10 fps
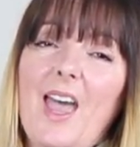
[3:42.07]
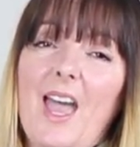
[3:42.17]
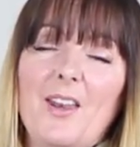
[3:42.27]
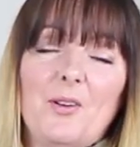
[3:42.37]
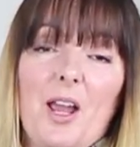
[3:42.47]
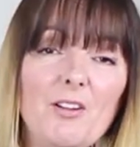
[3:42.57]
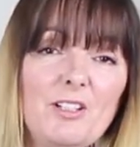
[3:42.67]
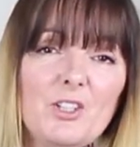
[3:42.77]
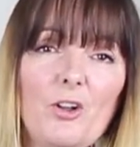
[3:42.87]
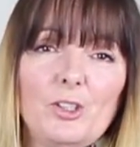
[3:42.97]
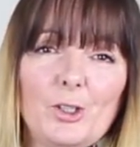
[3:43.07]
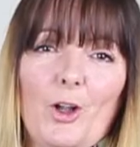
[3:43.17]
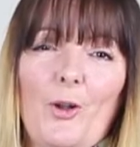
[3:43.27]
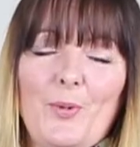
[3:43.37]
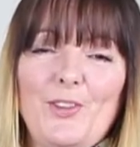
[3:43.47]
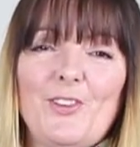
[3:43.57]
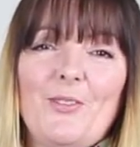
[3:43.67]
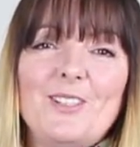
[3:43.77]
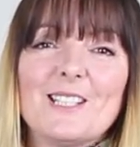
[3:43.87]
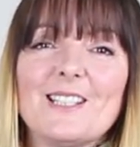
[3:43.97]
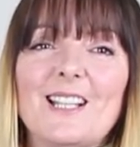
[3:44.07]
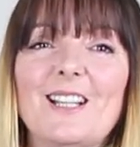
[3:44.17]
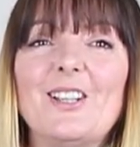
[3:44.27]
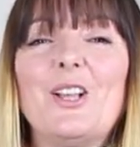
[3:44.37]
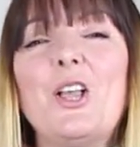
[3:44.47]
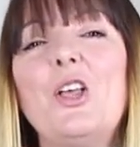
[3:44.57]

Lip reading: And I read all your comments, obviously.